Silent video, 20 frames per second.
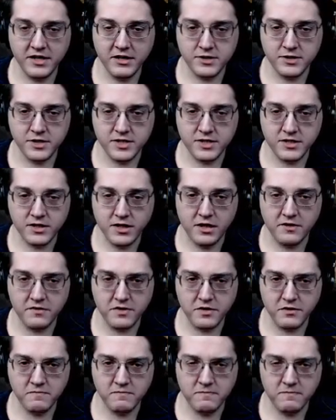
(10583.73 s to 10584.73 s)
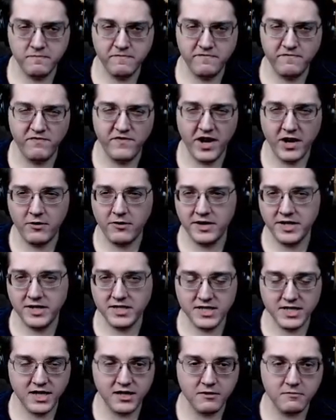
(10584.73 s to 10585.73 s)
there's other
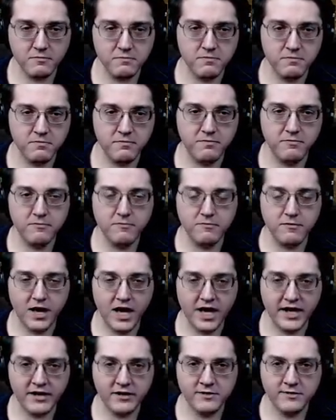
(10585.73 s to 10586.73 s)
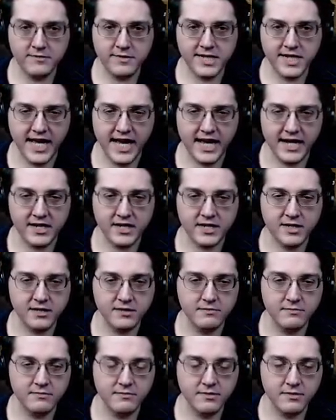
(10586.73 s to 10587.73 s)
variants that are higher tech
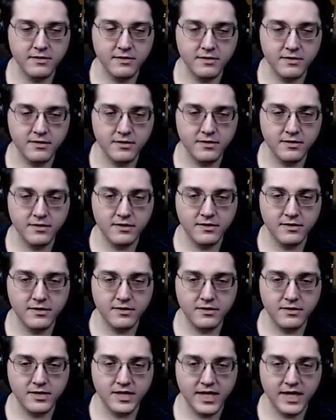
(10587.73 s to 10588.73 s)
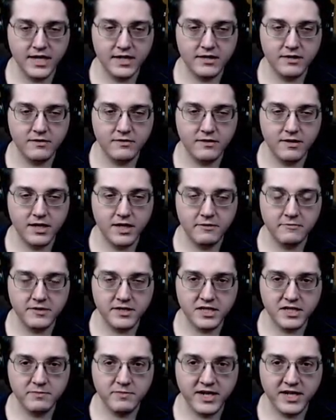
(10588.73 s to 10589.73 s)
that I would
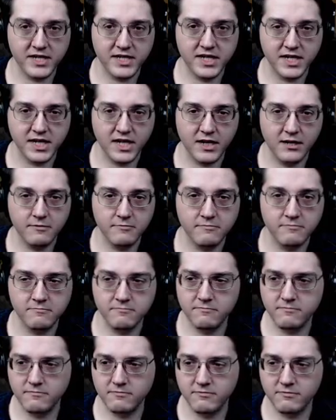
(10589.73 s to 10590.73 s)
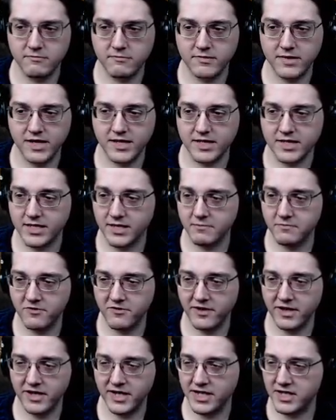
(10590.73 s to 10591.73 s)
expect to come at some
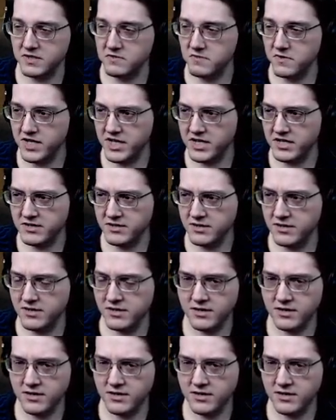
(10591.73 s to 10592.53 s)
point as well.